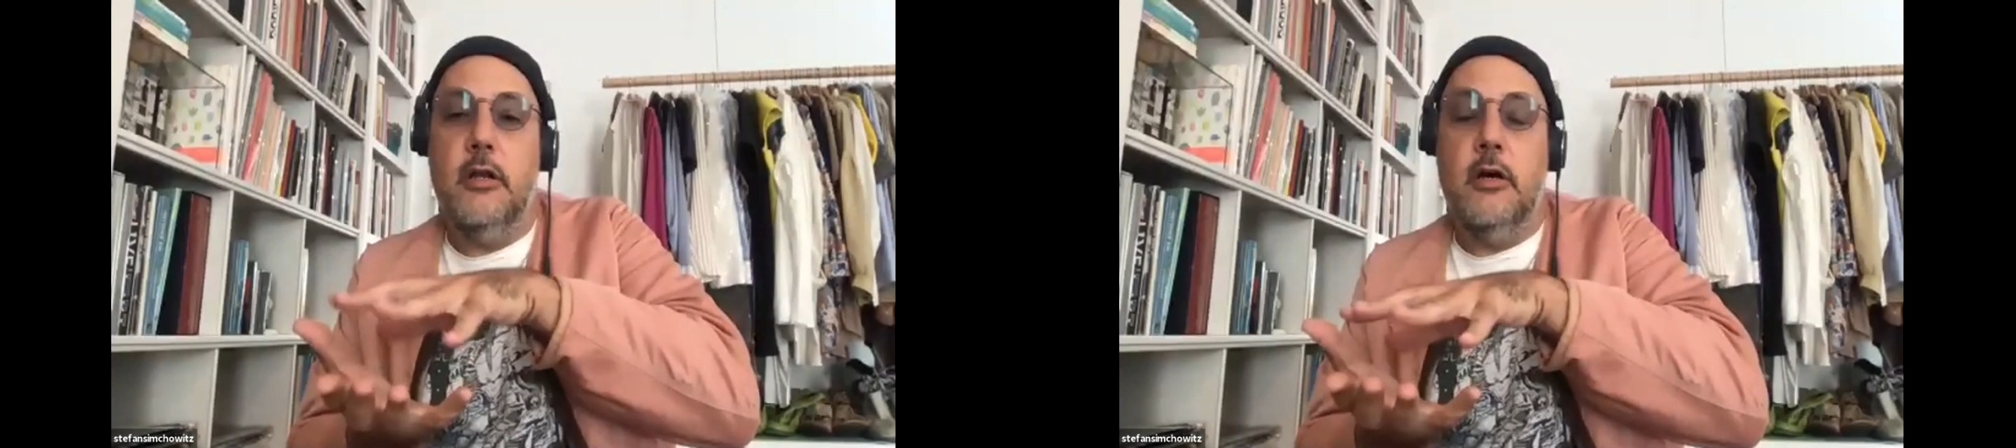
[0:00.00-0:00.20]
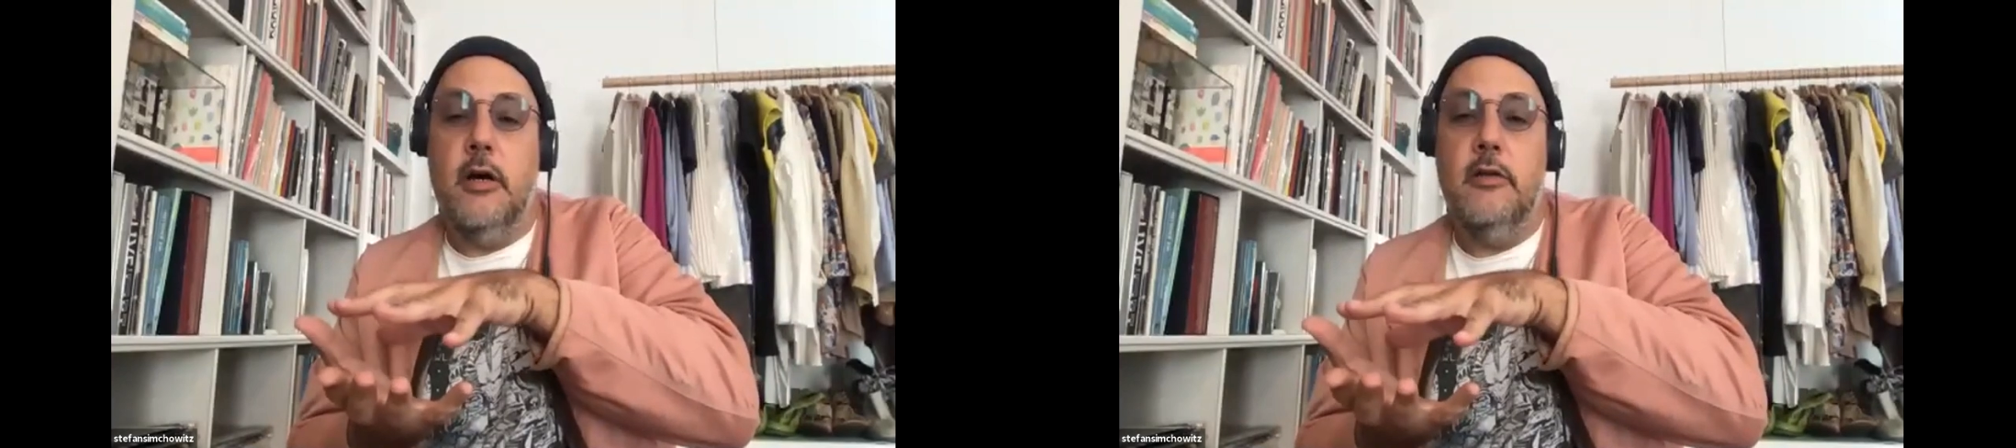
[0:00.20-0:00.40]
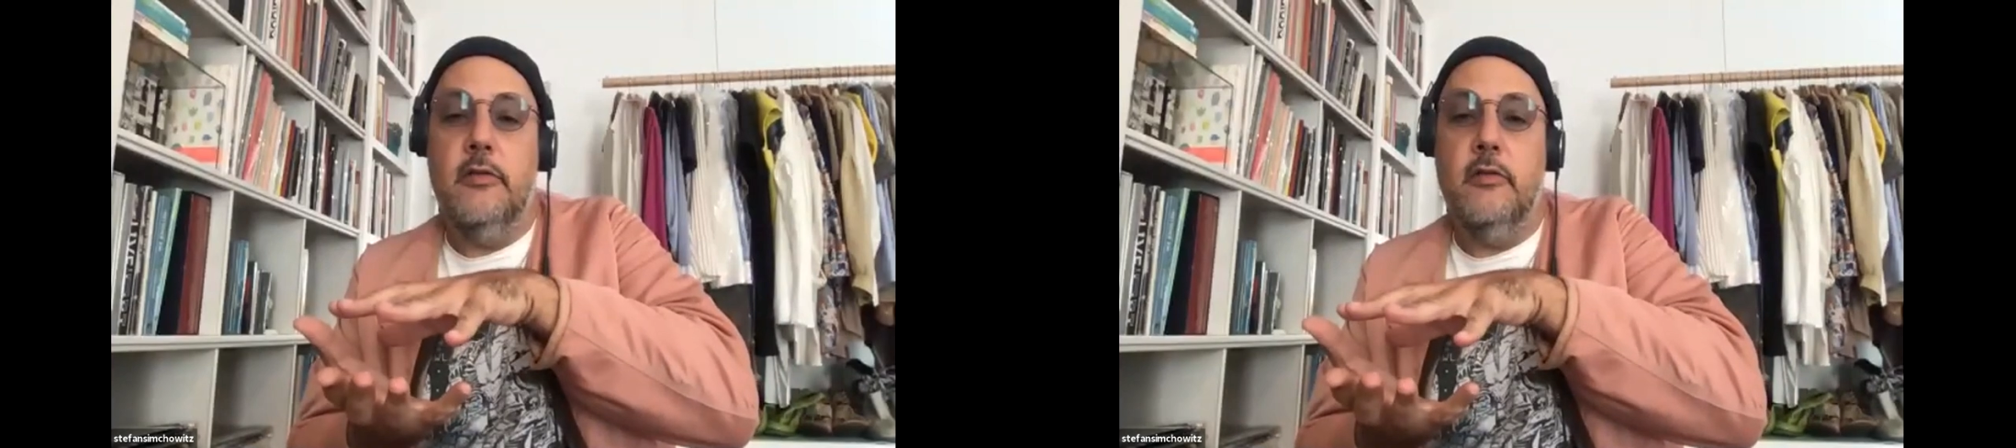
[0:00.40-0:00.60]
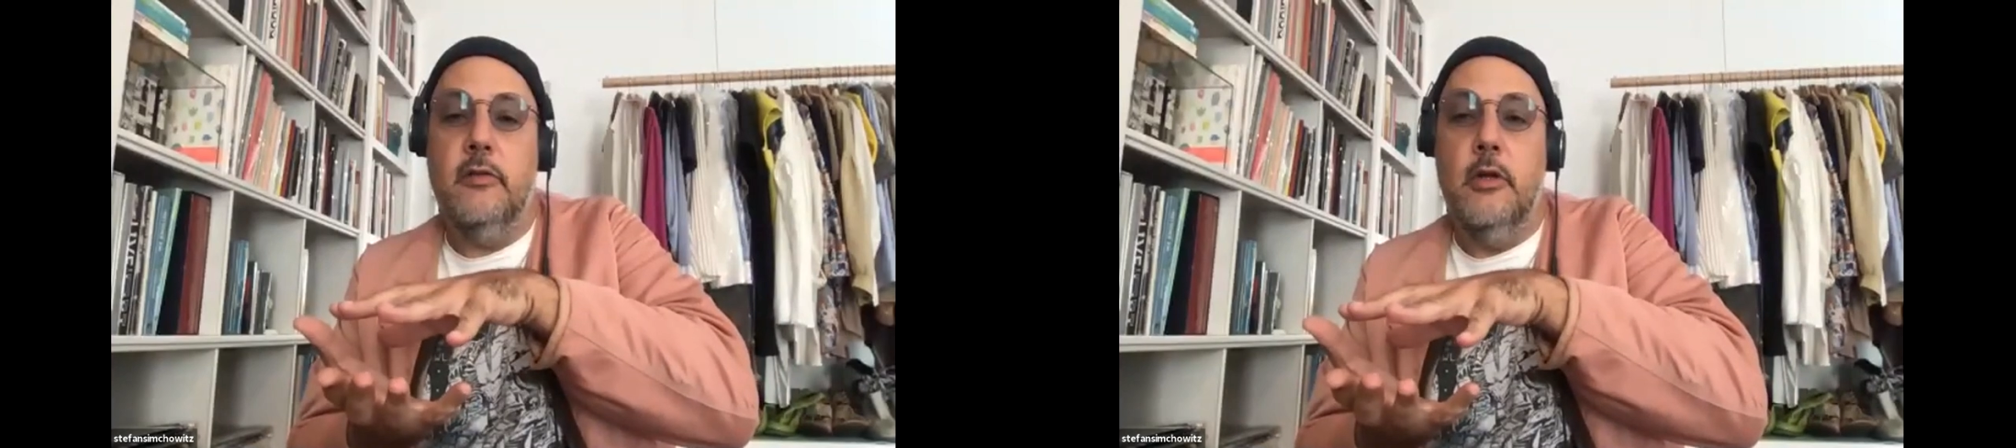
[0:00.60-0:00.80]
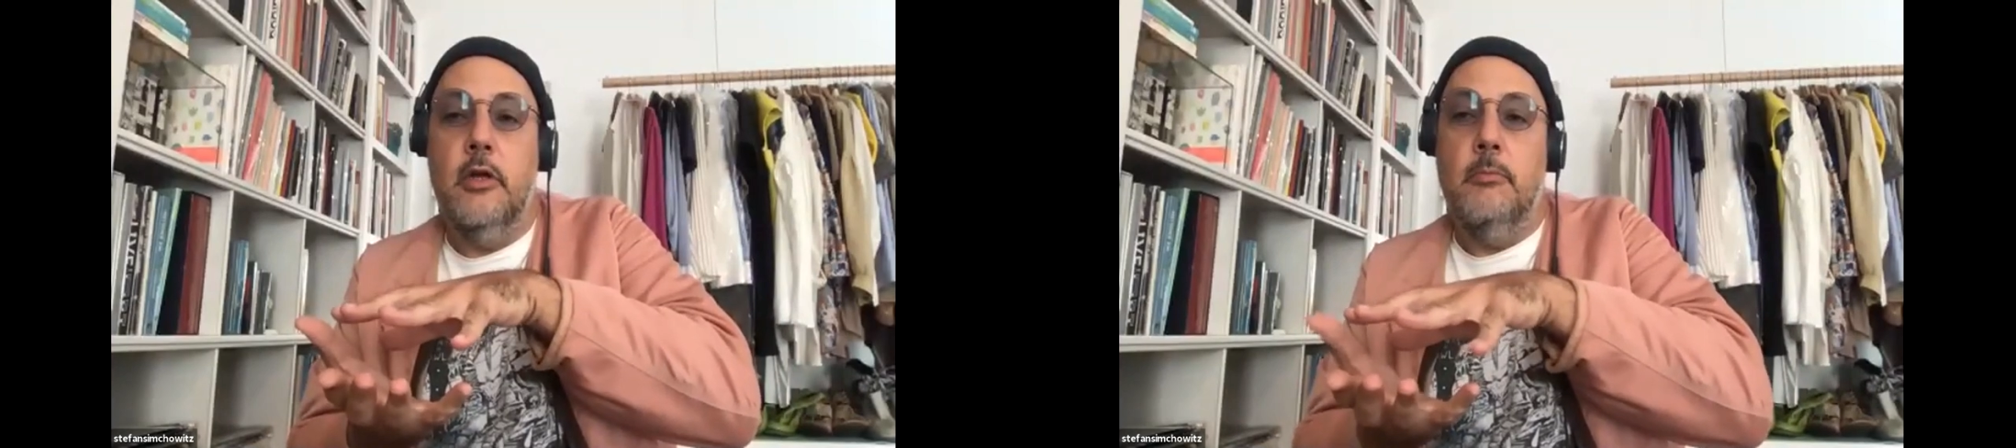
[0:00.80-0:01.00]
artists
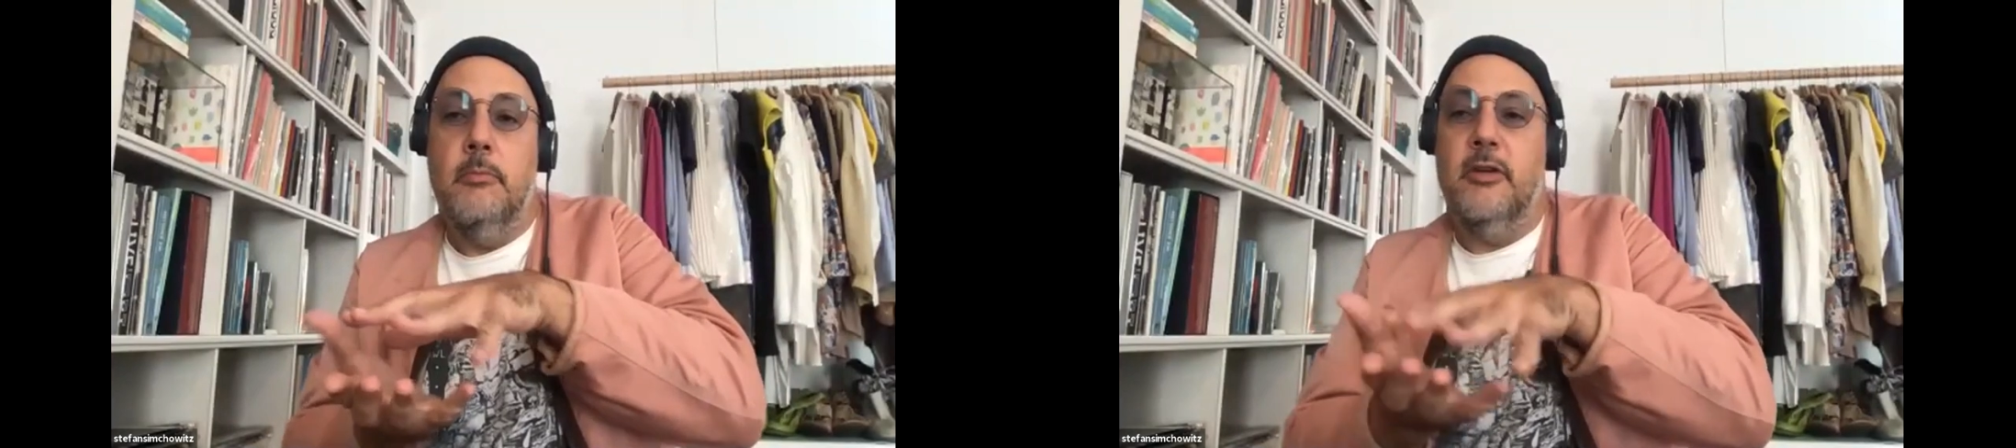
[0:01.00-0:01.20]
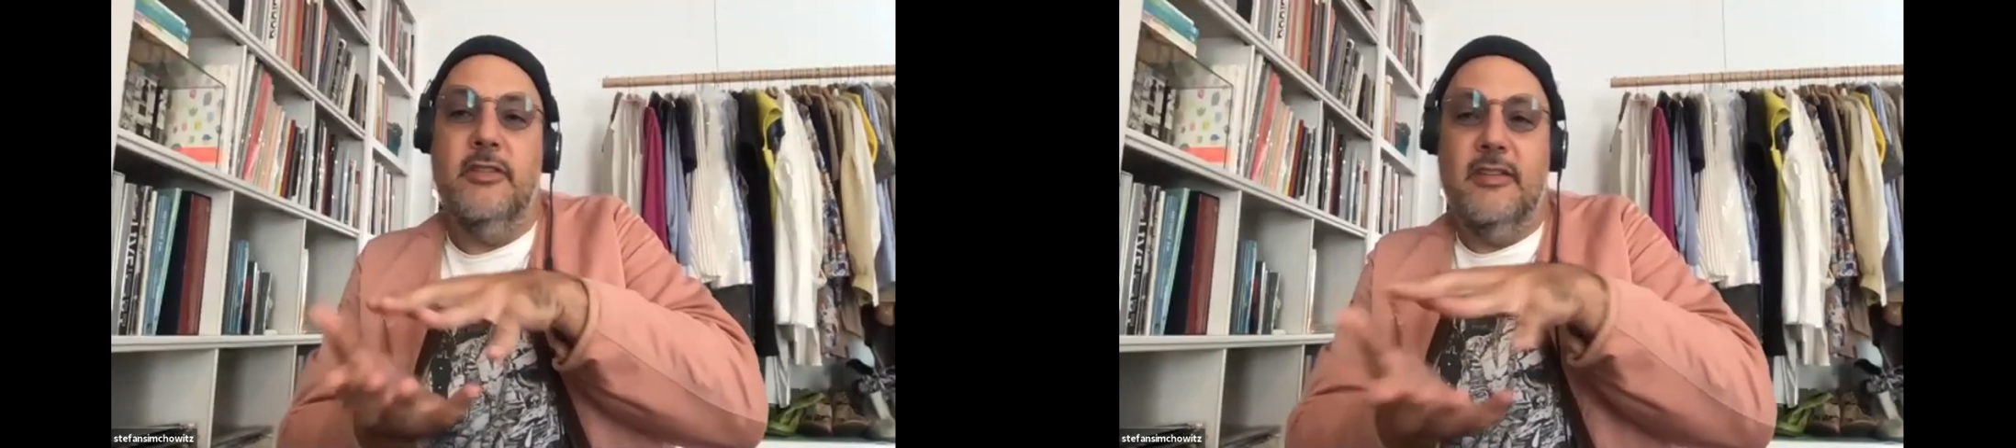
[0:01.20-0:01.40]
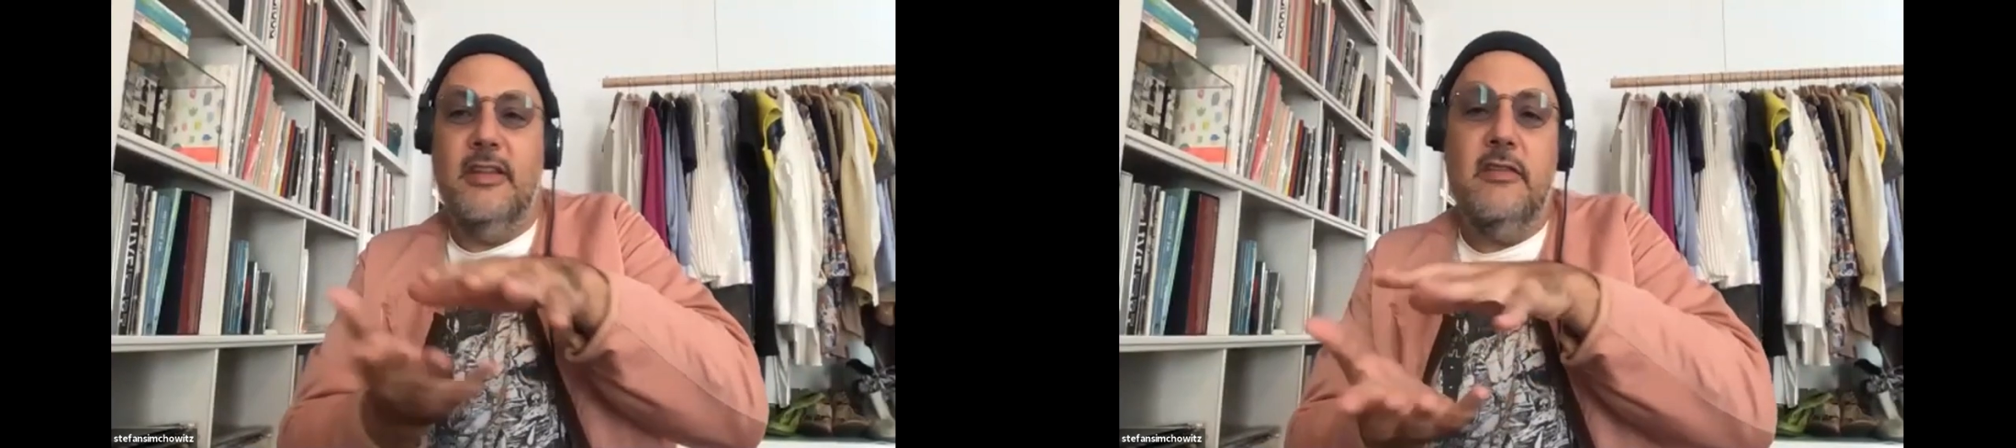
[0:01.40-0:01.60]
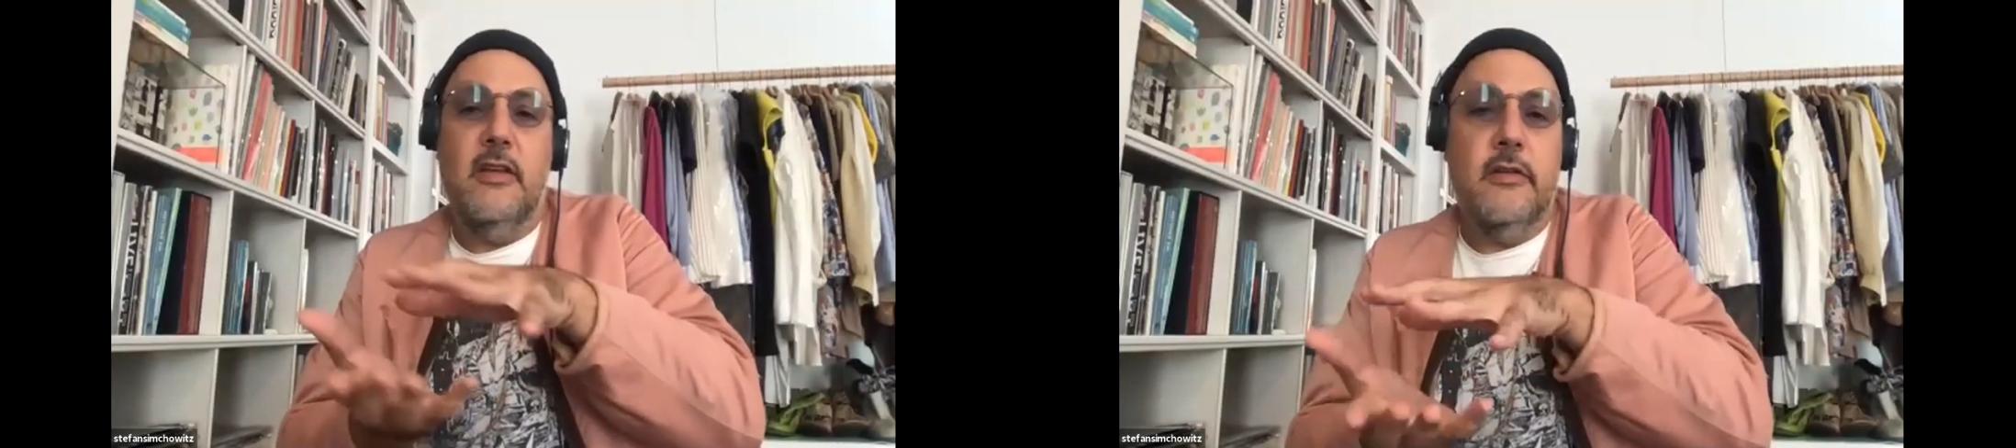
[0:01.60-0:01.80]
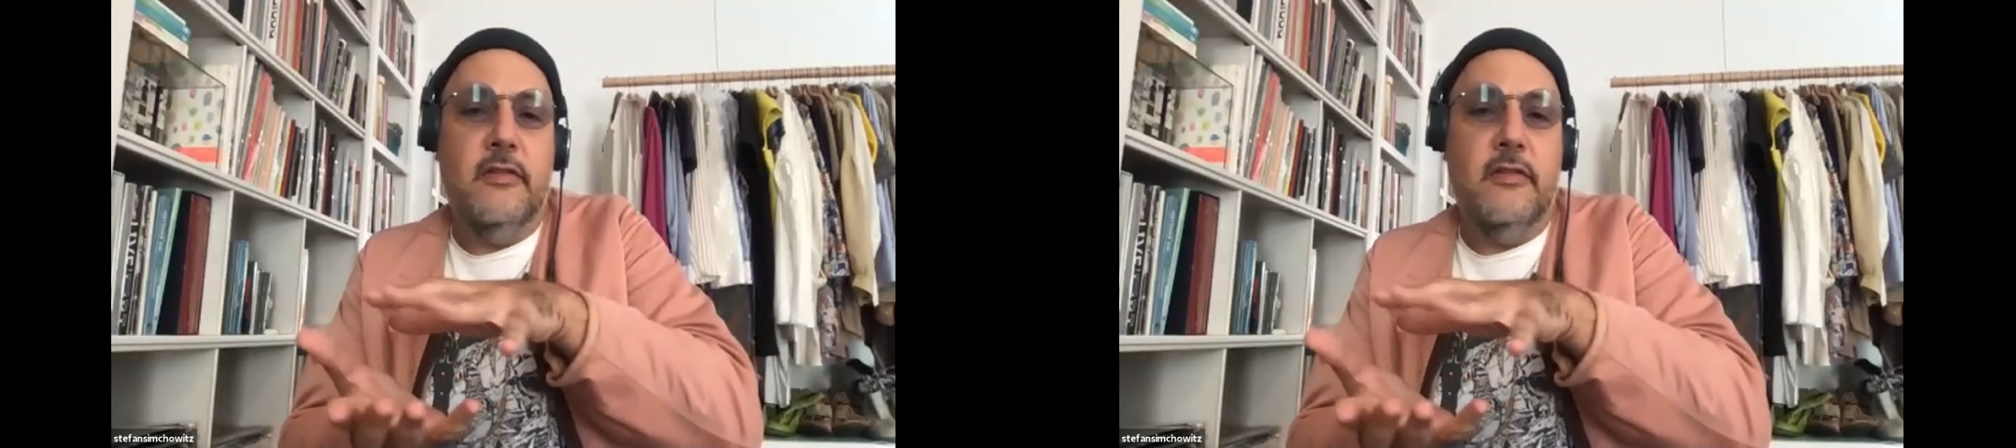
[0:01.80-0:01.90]
because it's easy to